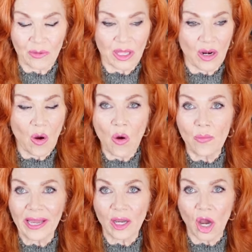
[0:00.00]
that oh
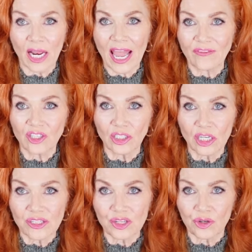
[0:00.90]
my god i have to
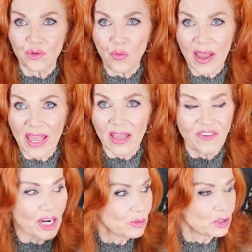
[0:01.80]
look a certain way if
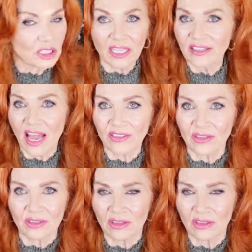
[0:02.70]
i don't look like that